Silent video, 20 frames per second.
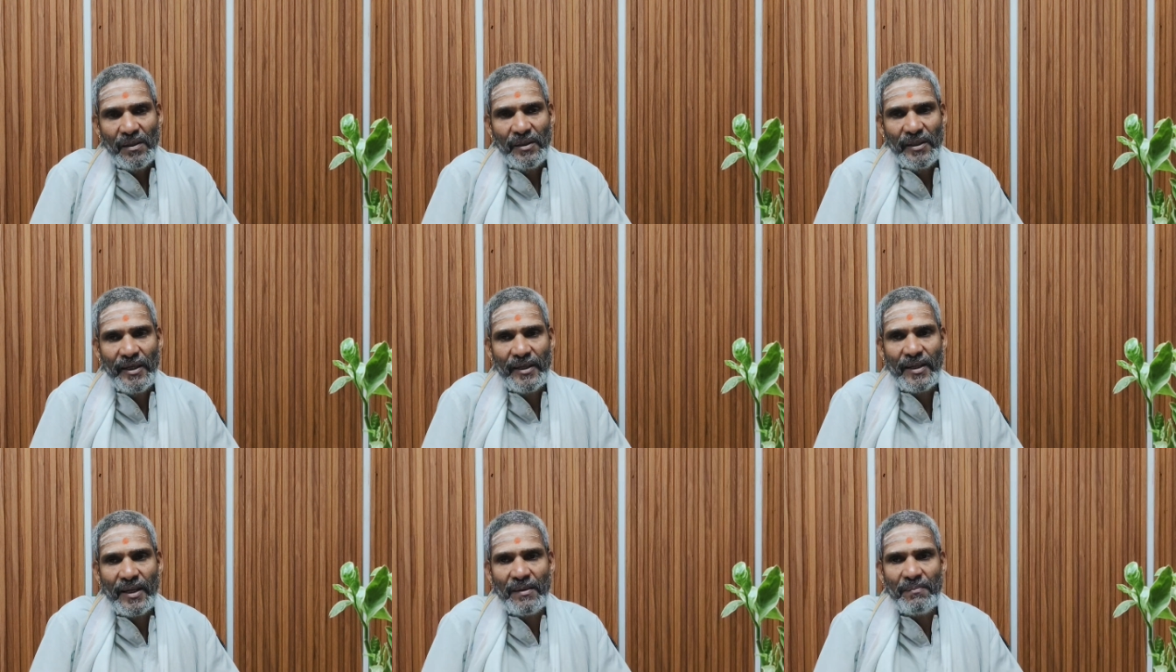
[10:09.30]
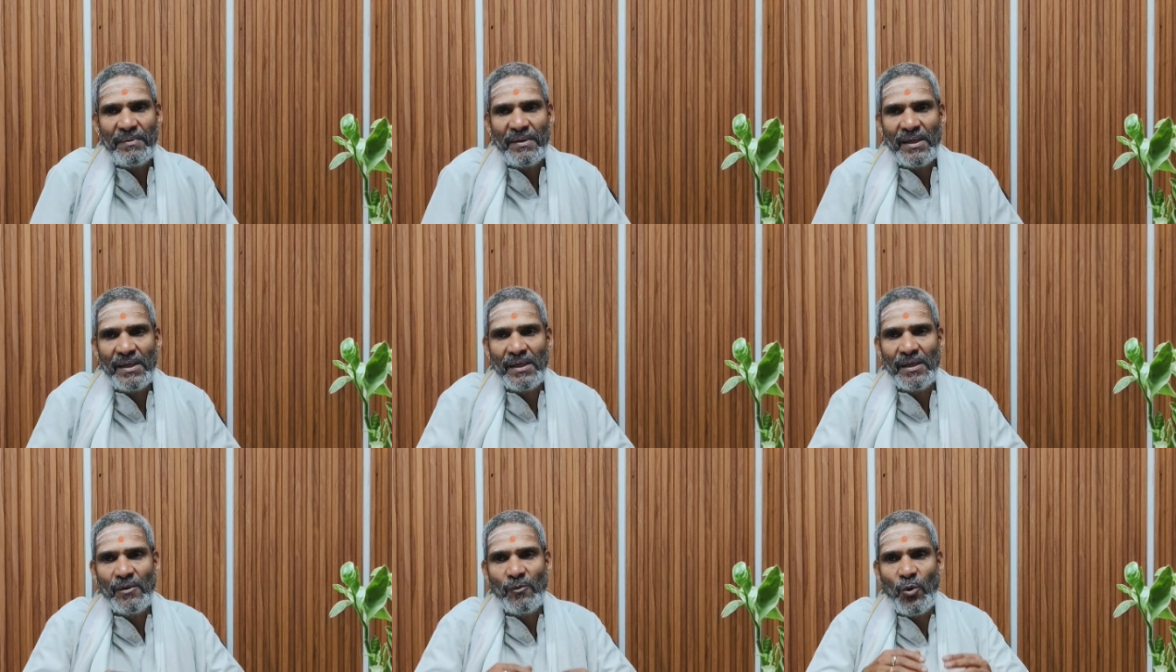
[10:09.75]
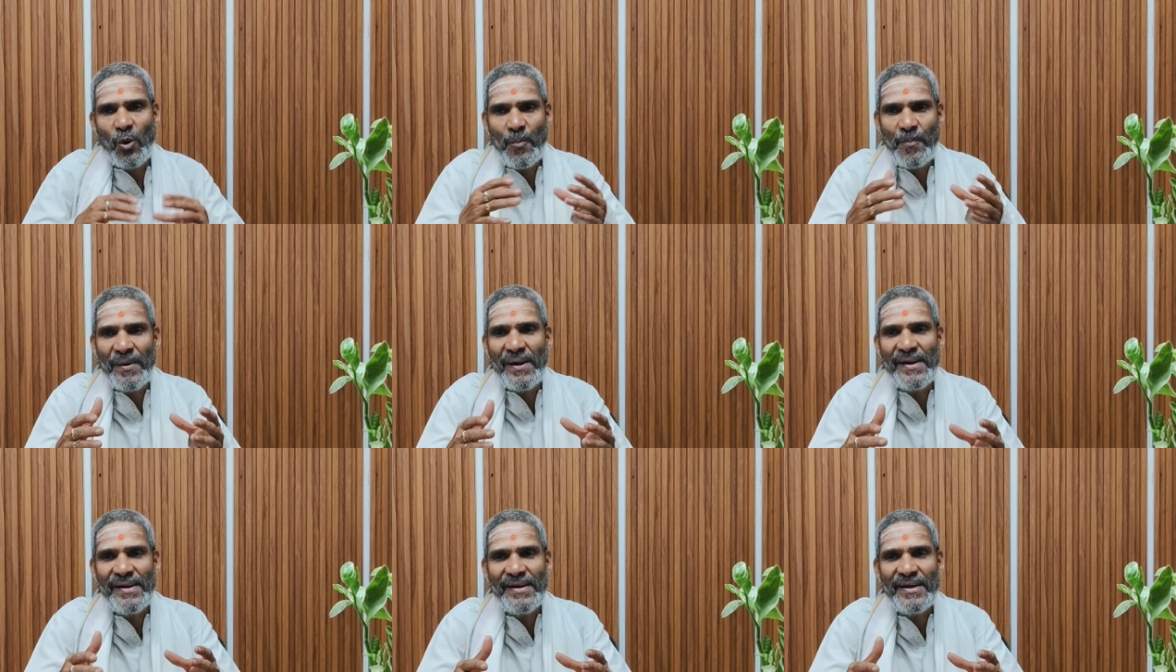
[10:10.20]
They can be
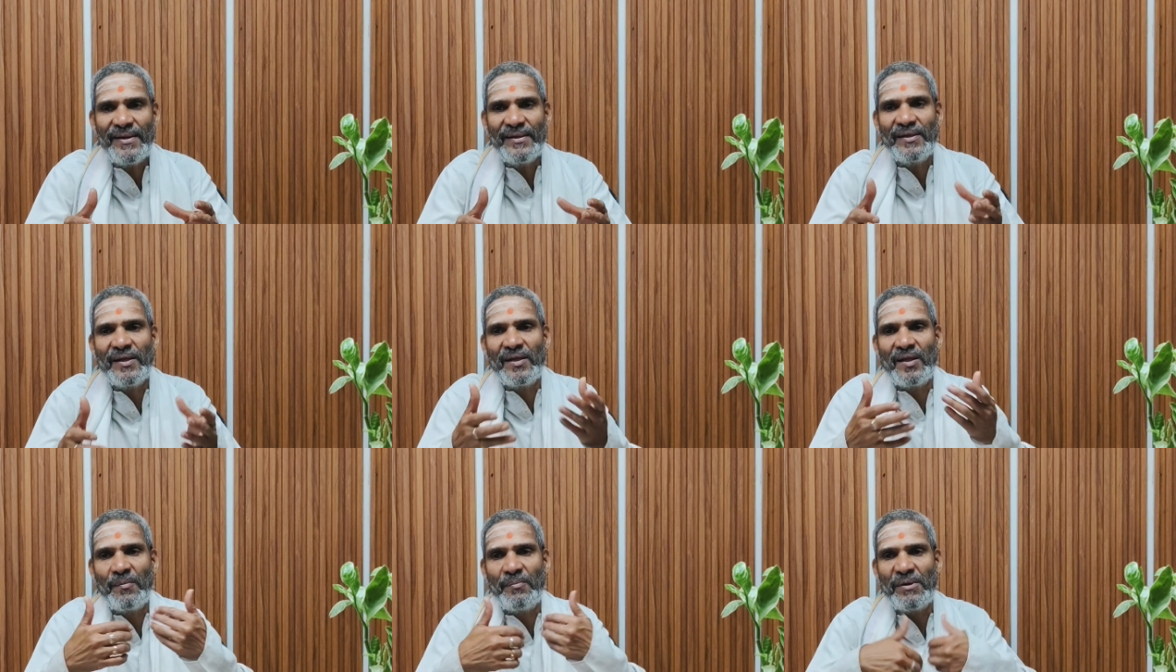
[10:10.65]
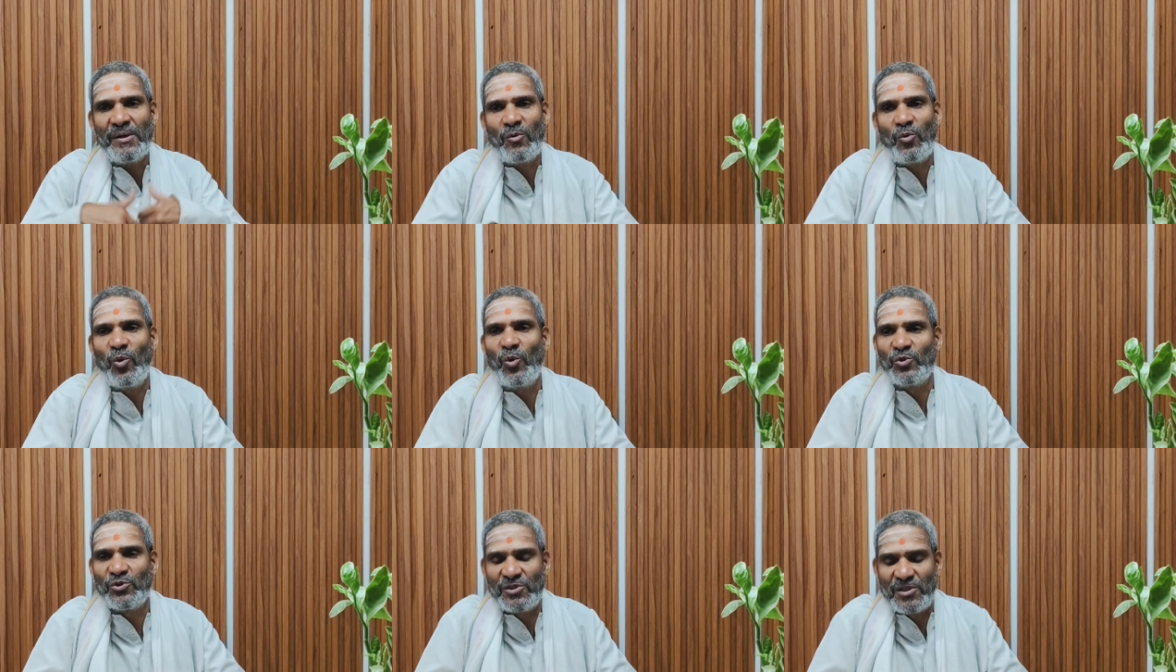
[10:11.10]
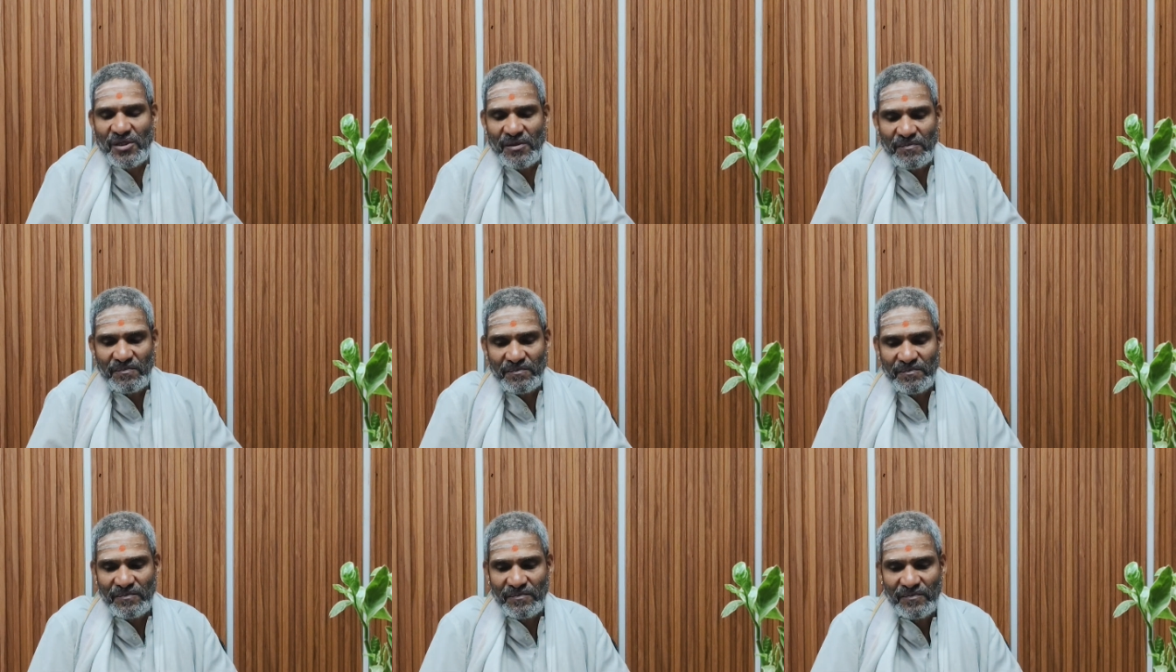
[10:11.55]
opened and they can be closed
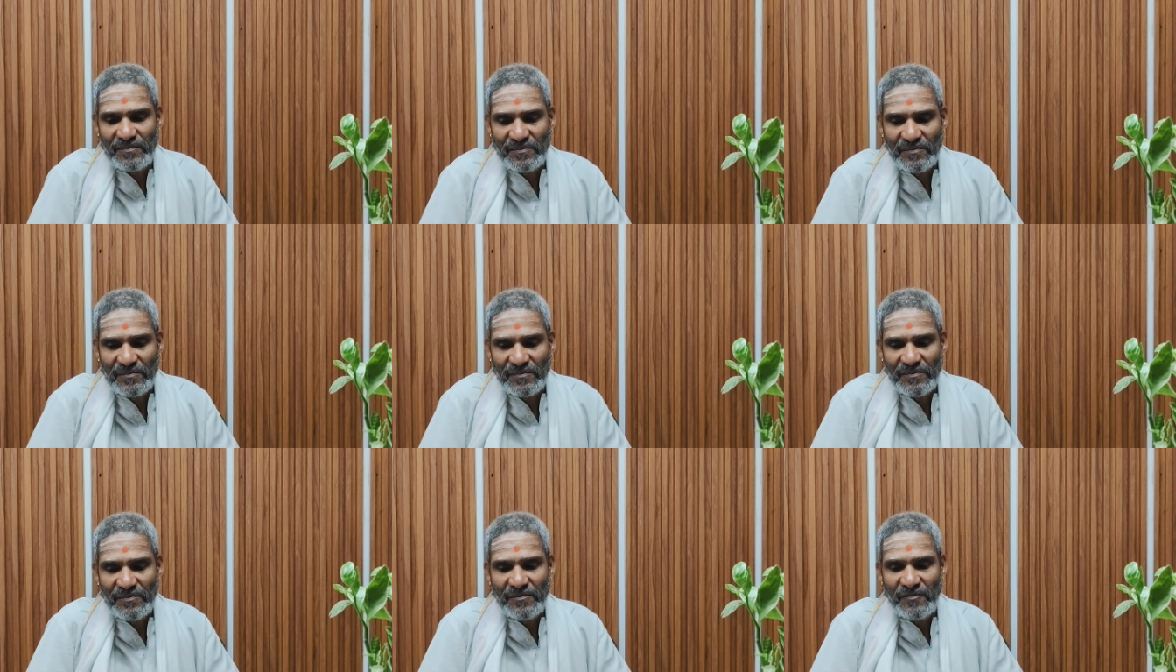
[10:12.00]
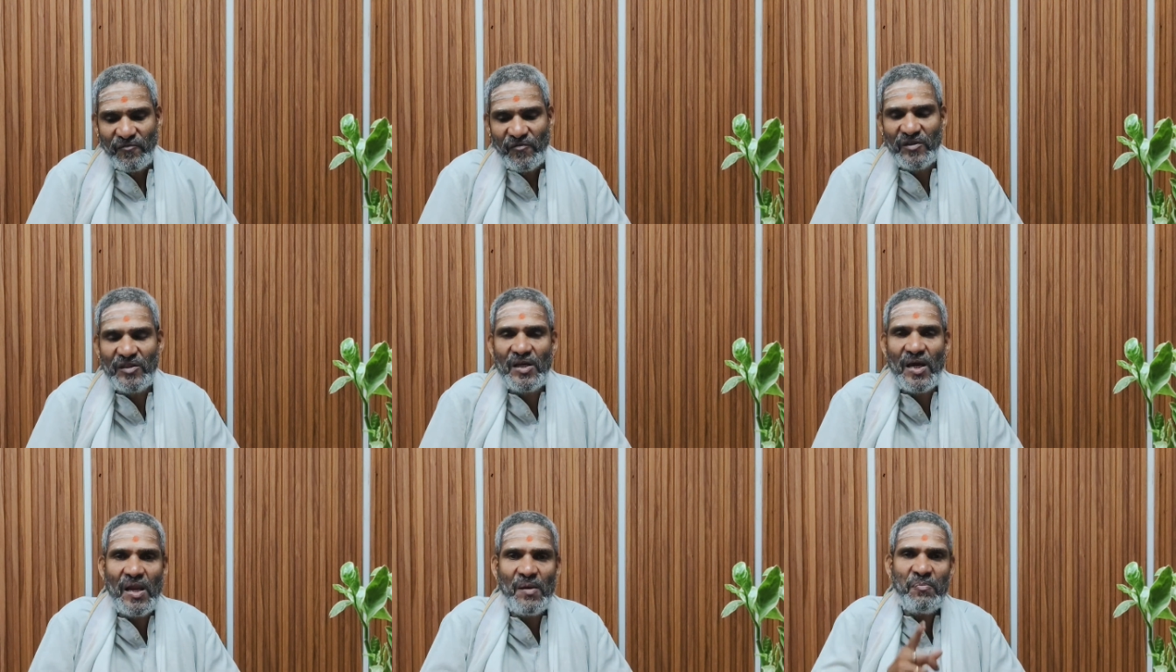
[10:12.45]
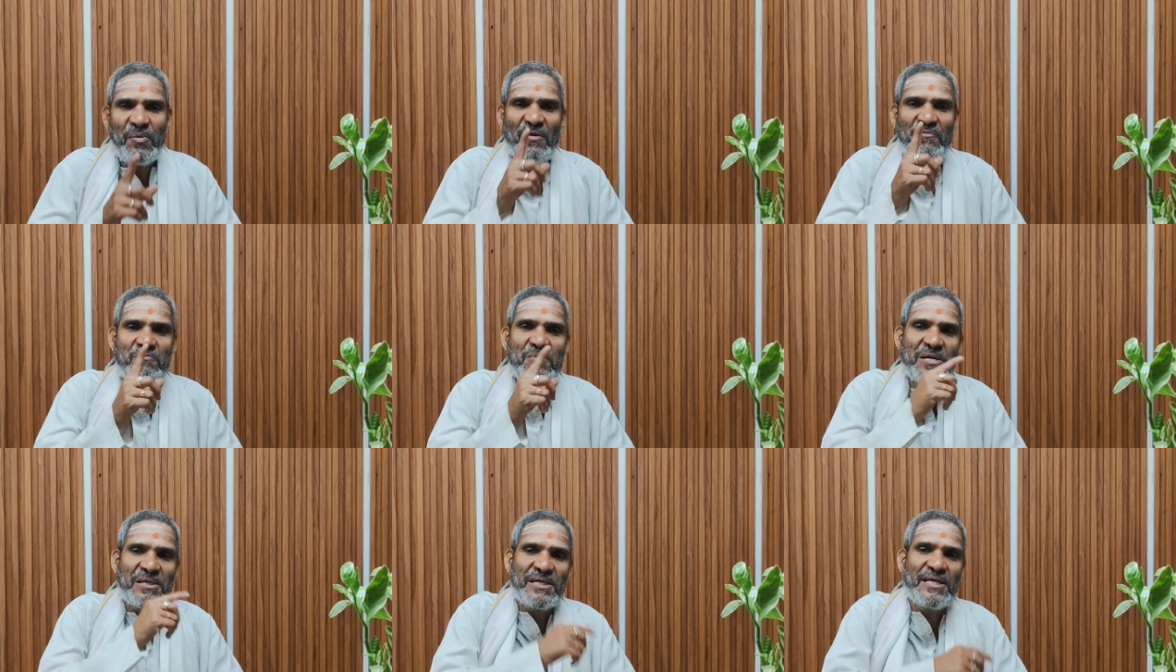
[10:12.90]
with the help
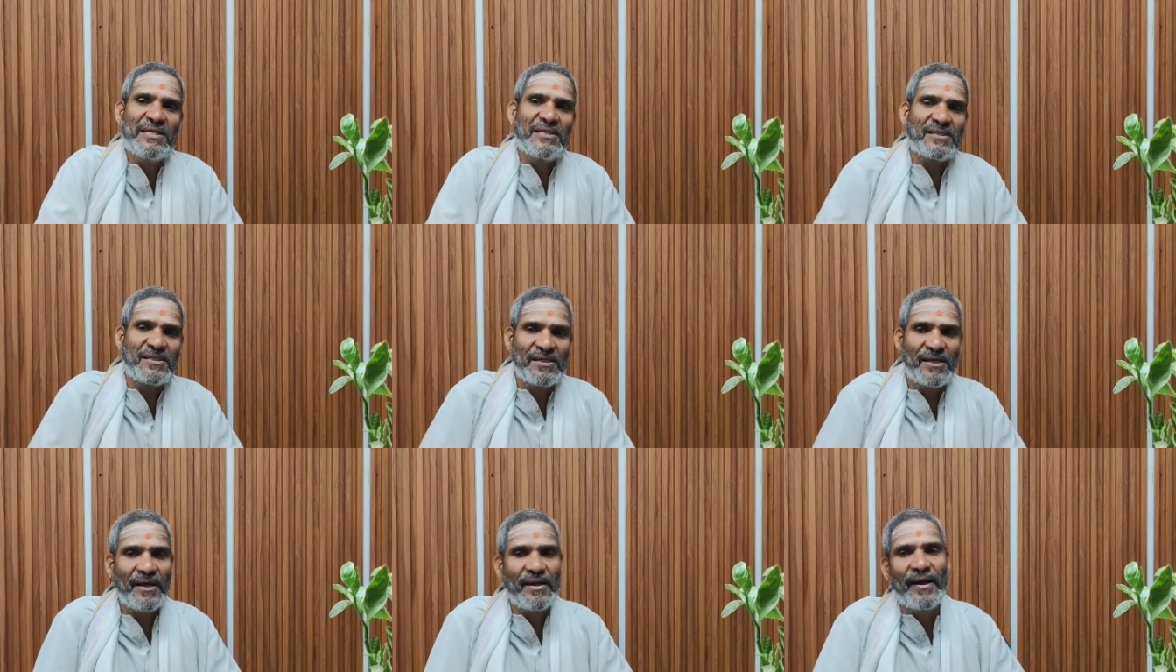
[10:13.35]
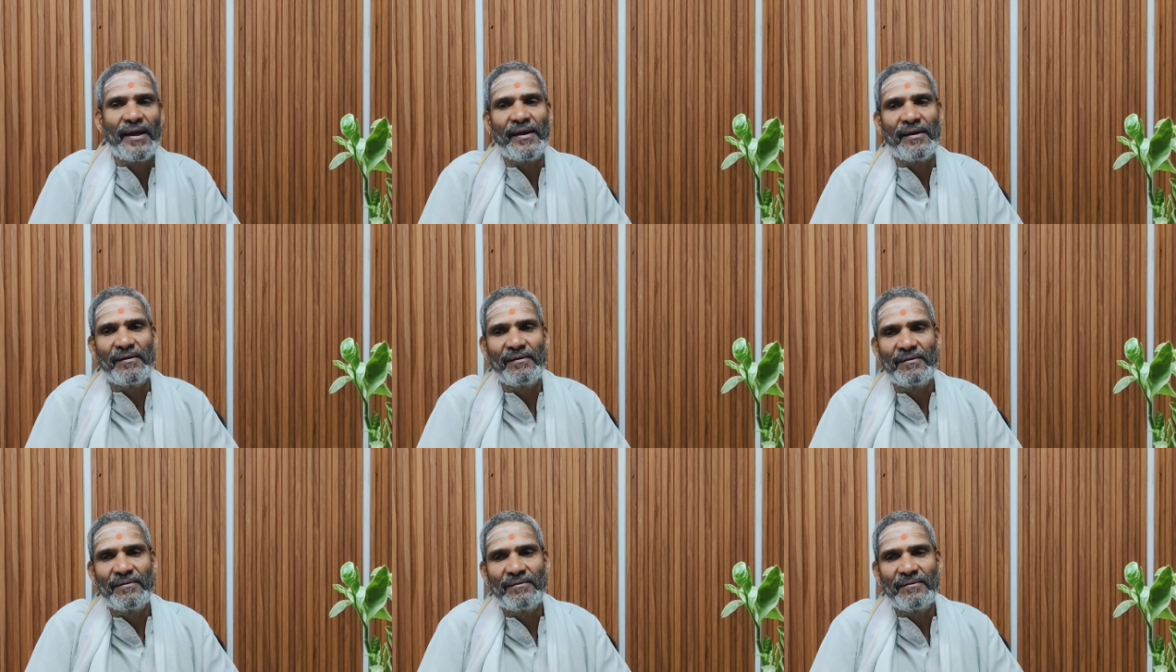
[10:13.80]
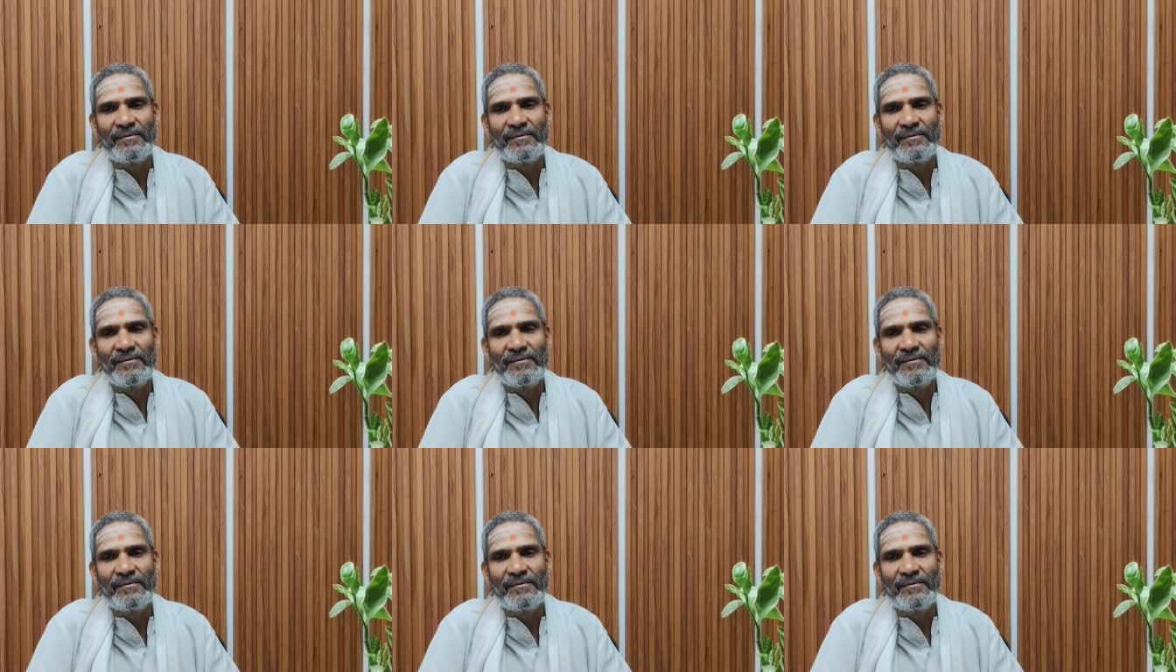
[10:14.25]
of machines again.